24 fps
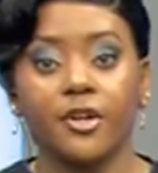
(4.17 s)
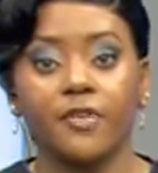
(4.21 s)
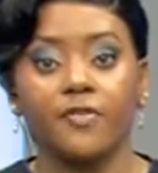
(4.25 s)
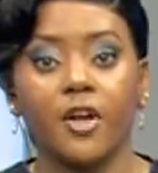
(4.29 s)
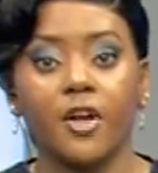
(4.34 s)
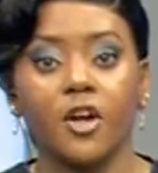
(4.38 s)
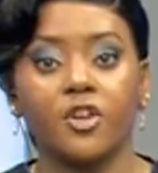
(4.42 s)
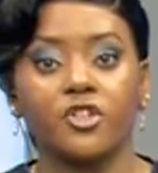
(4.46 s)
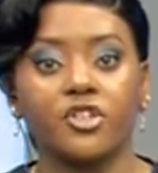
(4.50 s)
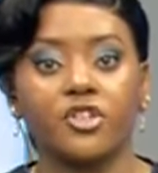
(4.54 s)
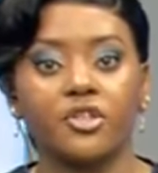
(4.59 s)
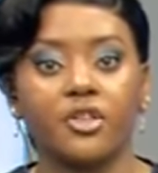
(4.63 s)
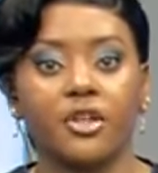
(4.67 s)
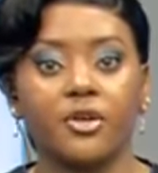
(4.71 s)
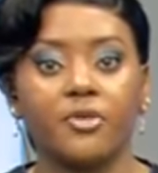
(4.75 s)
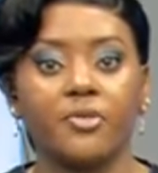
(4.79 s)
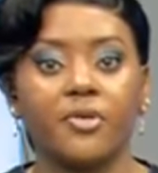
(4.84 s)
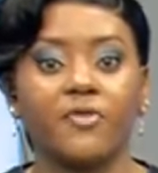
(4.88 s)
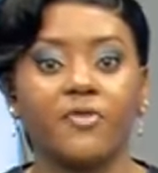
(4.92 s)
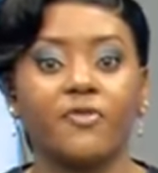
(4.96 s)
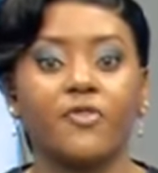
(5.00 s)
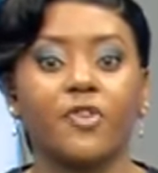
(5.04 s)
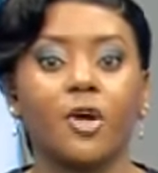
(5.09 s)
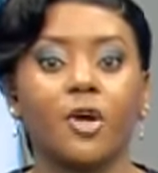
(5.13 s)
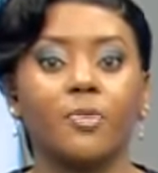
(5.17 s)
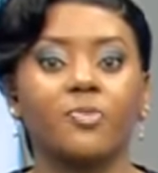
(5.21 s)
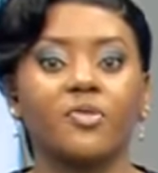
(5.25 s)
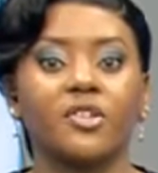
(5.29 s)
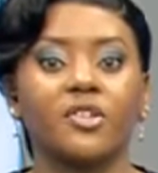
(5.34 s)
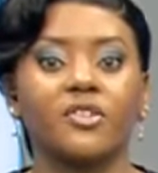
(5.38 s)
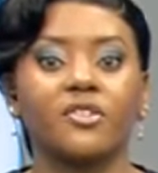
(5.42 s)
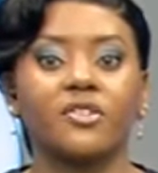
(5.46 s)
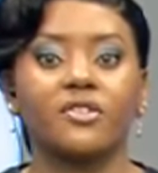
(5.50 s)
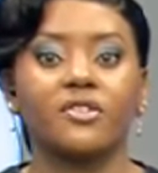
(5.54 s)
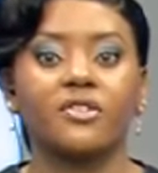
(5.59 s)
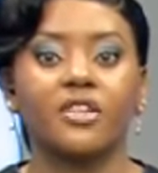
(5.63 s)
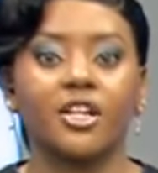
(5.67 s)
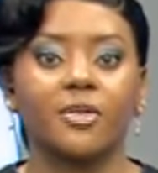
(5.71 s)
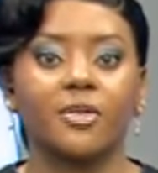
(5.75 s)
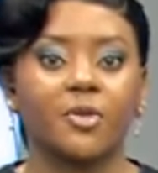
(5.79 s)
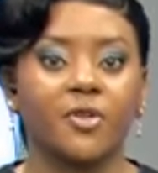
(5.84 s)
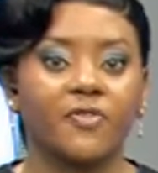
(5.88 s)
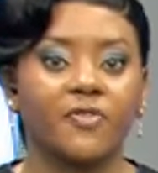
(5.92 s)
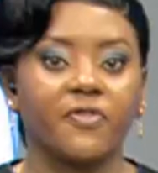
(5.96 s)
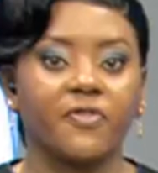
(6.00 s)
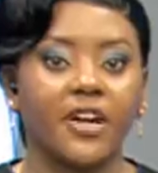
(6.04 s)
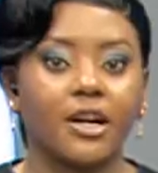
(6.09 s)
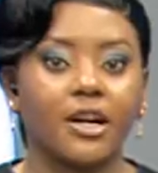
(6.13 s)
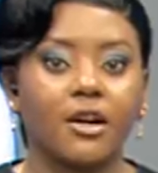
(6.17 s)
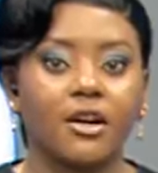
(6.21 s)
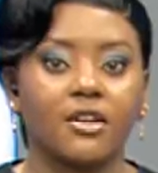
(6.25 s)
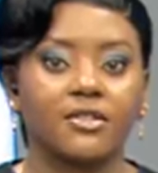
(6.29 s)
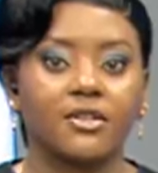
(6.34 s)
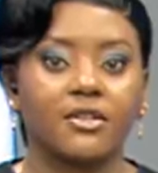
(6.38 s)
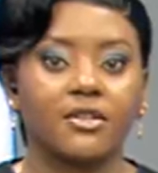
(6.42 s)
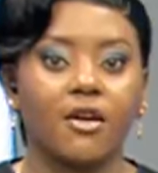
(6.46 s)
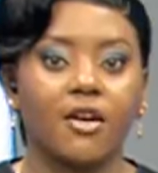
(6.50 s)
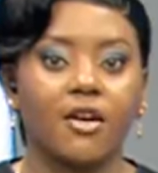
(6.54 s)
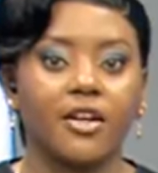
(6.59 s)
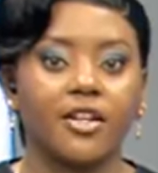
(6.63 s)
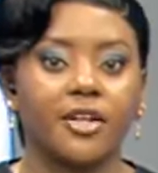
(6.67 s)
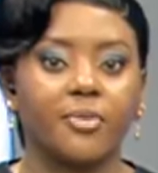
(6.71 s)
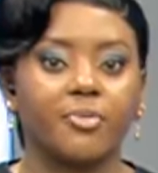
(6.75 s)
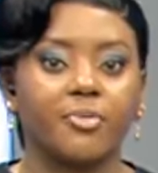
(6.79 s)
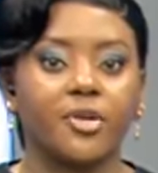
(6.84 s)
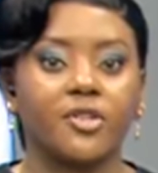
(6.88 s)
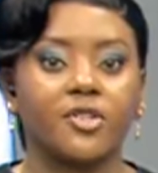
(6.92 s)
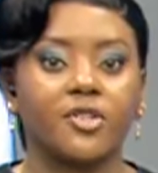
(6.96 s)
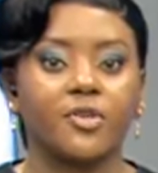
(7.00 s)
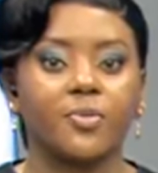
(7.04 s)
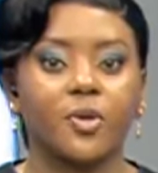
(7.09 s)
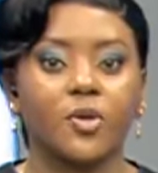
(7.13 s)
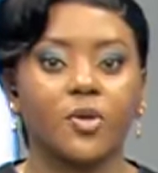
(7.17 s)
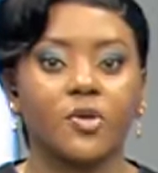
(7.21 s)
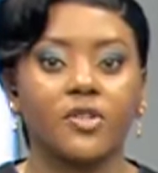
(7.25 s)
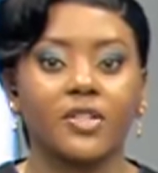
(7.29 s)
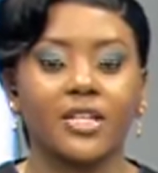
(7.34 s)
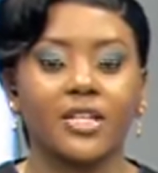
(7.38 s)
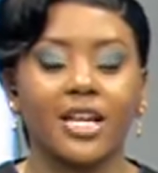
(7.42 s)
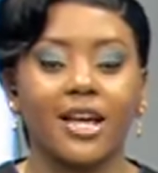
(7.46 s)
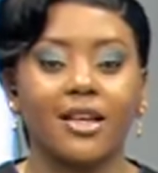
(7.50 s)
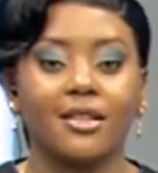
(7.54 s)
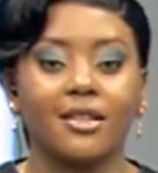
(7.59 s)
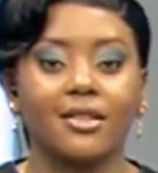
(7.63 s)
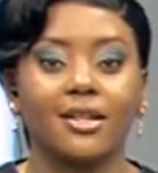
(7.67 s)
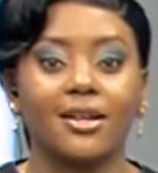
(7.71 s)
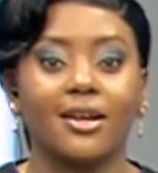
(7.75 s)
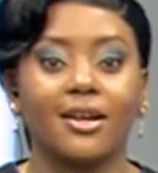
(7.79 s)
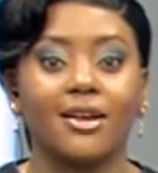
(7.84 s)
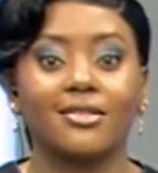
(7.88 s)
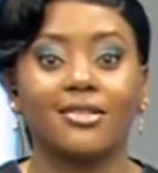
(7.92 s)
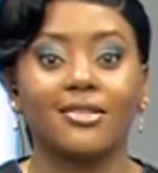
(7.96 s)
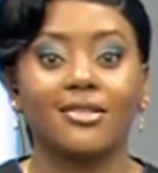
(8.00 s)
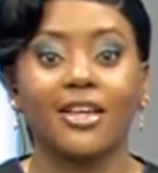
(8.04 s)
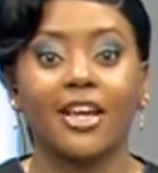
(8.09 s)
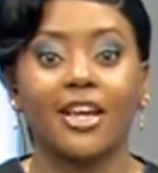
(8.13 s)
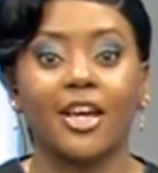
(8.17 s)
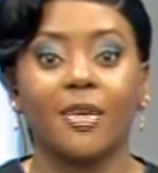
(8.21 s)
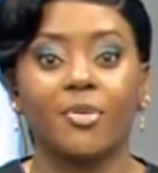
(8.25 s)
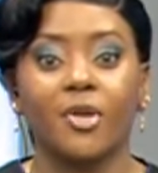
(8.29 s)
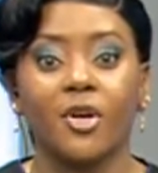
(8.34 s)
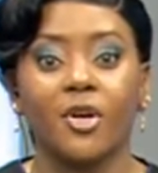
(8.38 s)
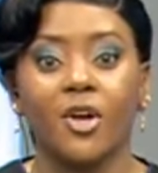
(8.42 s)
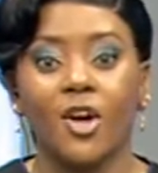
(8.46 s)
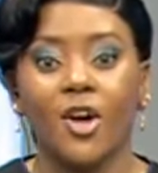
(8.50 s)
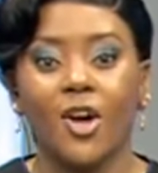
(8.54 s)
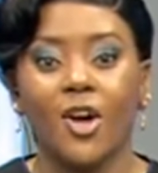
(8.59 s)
have launched the revamped Sustainable Finance Guiding Principles and the Landscape